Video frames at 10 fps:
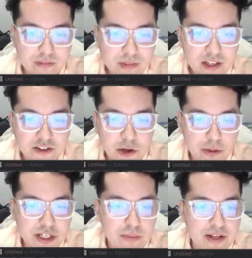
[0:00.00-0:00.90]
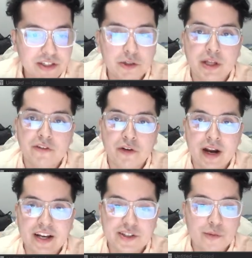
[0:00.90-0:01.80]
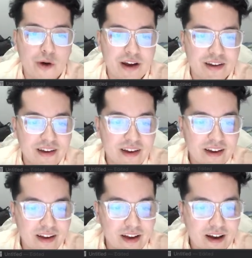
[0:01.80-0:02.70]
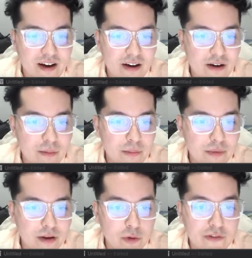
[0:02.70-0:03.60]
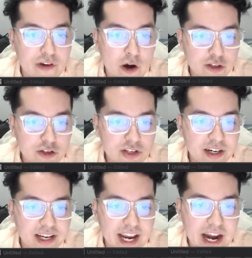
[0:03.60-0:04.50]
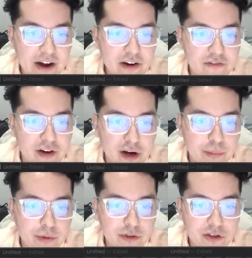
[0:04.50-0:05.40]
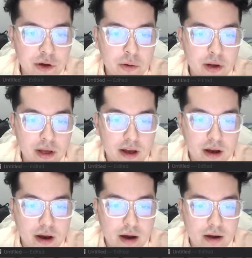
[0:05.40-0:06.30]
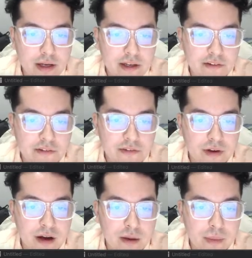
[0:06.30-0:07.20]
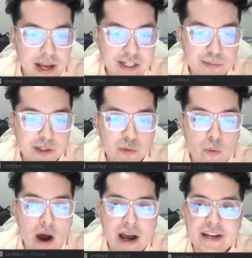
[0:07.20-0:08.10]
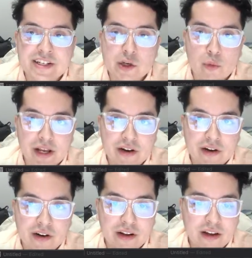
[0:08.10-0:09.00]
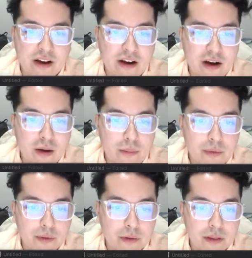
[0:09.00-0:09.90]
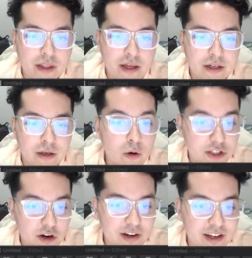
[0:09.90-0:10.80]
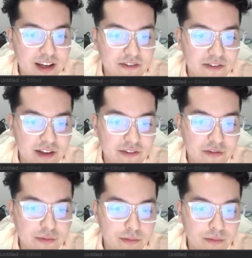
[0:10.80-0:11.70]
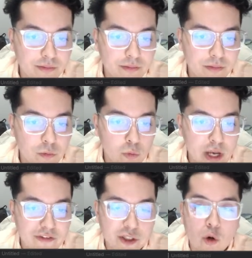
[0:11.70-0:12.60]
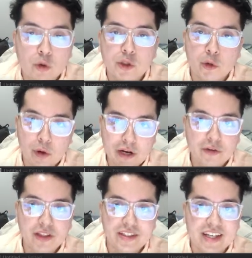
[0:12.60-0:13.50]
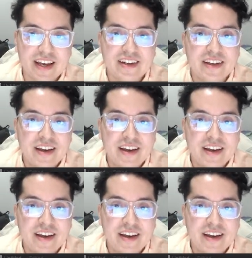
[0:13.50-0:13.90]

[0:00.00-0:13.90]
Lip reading: So we just basically do that for x and y. We've also set a carry variable. So if x plus y is greater than, or sorry, if we have a total greater than 10,